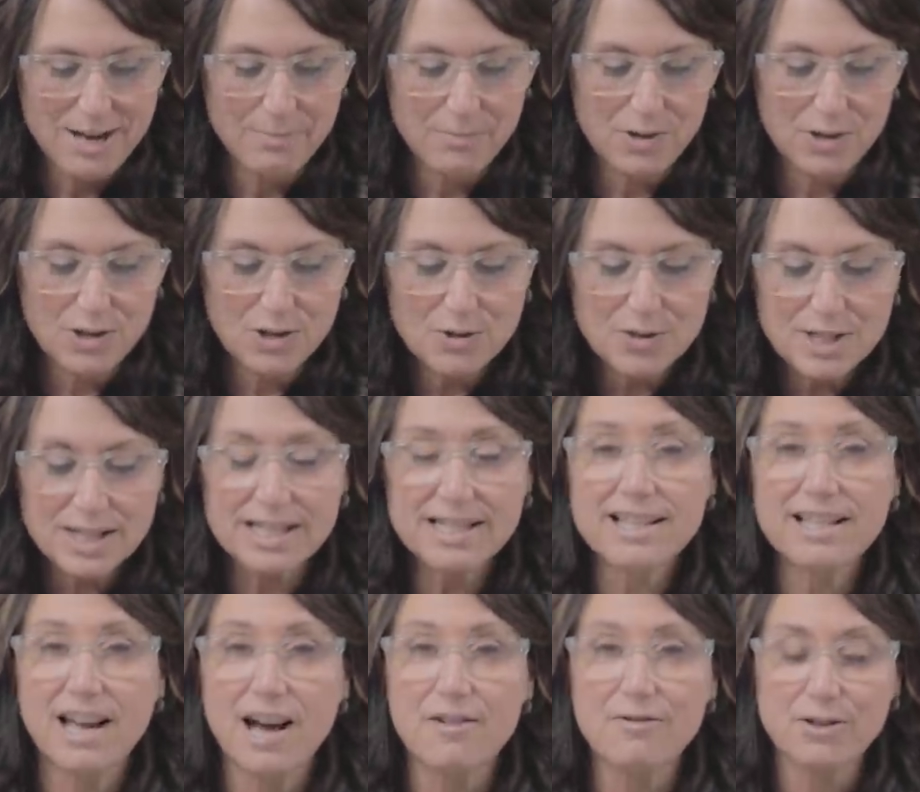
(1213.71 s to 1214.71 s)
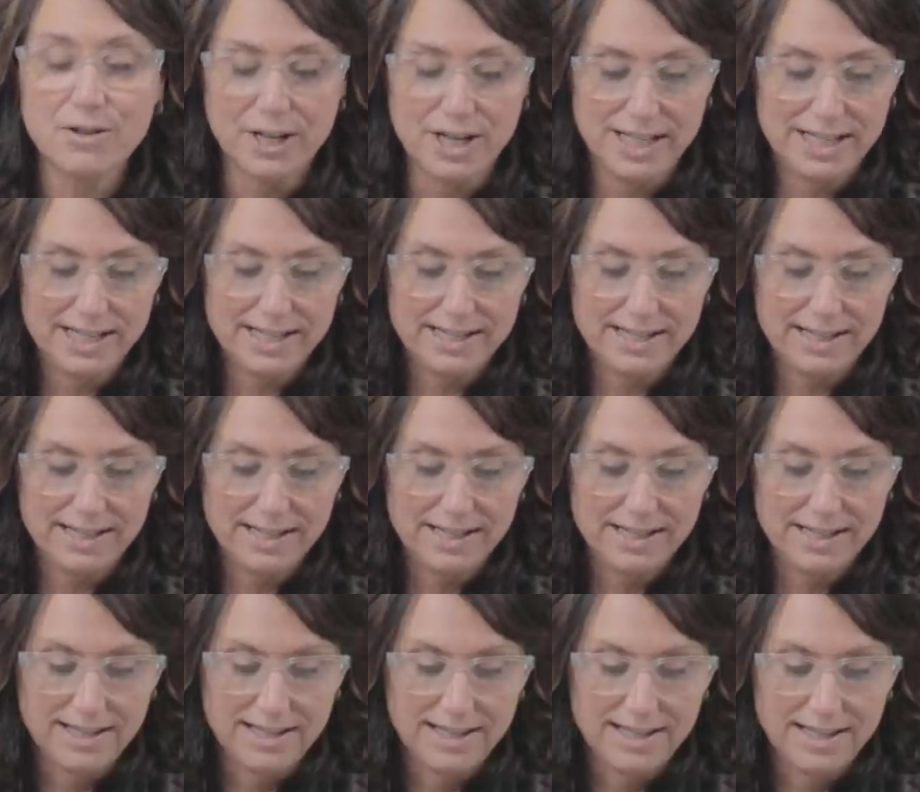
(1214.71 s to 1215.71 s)
New discoveries,
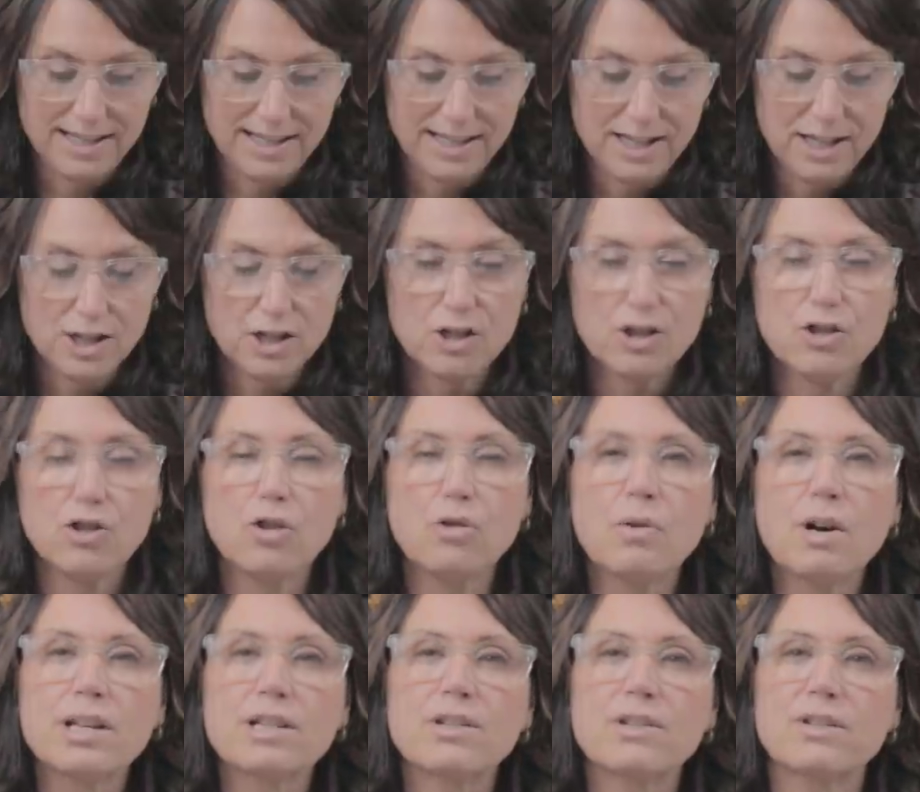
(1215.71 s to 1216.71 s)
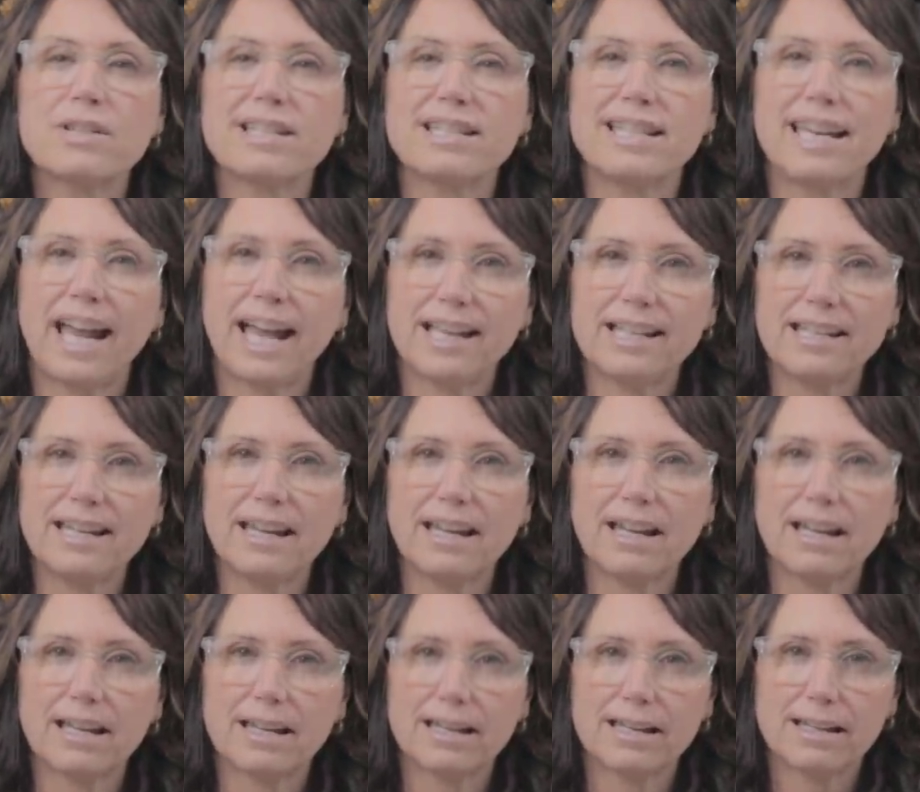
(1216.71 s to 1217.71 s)
new understanding,